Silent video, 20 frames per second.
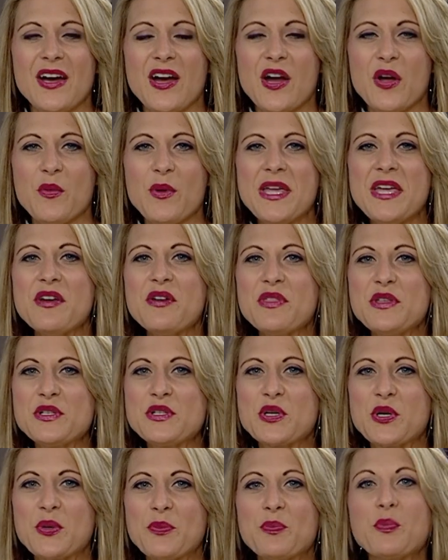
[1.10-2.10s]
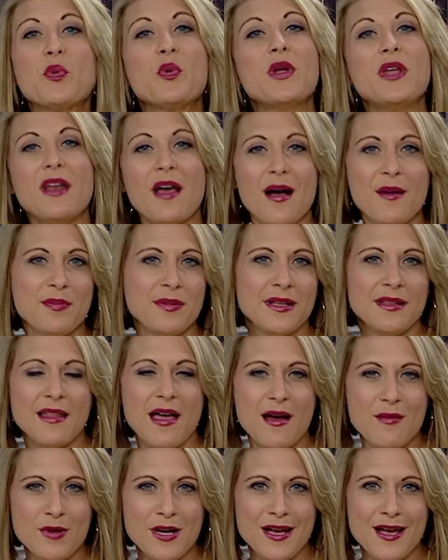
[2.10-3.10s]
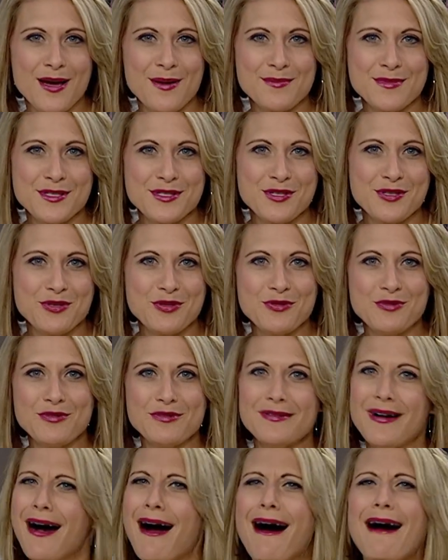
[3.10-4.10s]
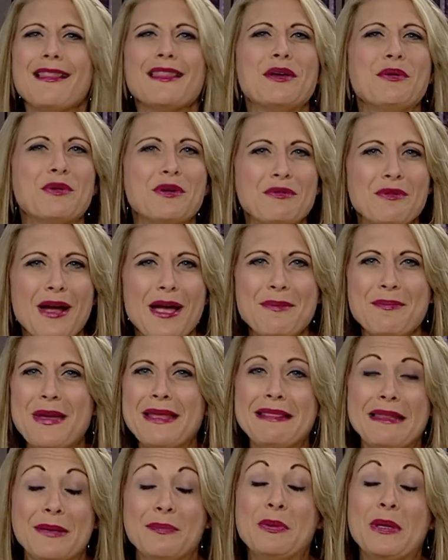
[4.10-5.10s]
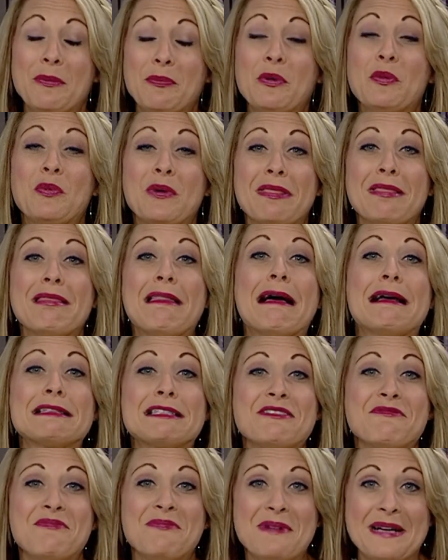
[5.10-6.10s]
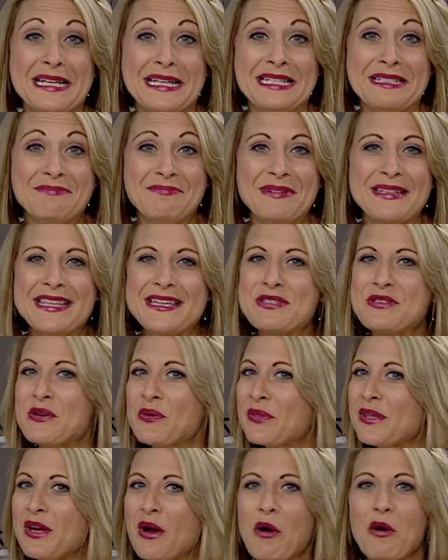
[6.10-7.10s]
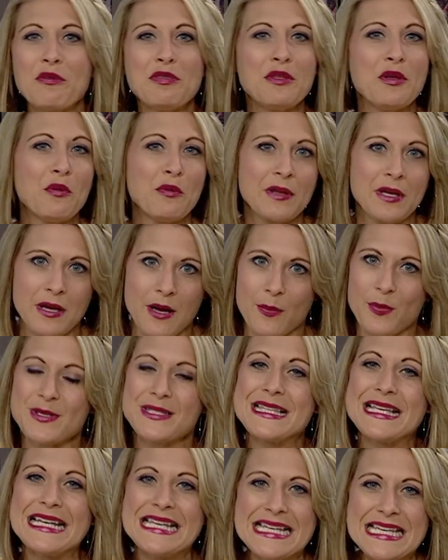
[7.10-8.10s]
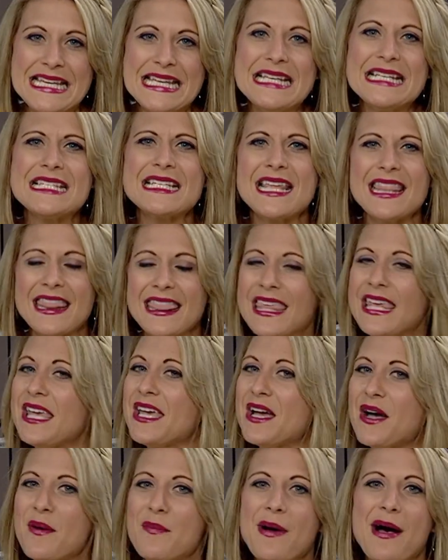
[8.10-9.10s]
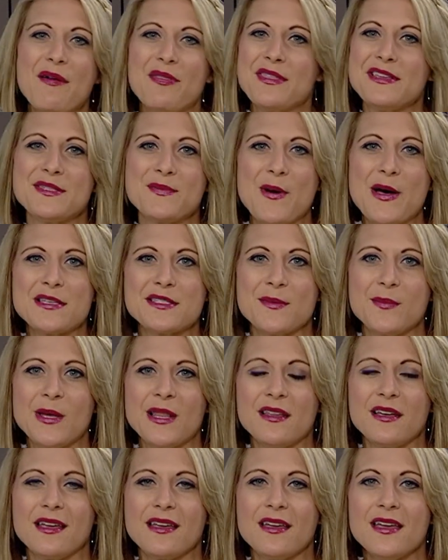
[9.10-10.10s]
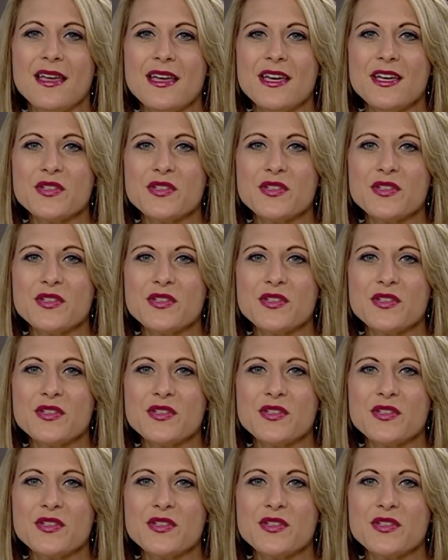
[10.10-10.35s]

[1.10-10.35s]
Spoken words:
All right, we hear the term prenup a lot when it comes to Hollywood, right? Mainly people with lots of money. But they certainly aren't the only couples that need to think about this possibility.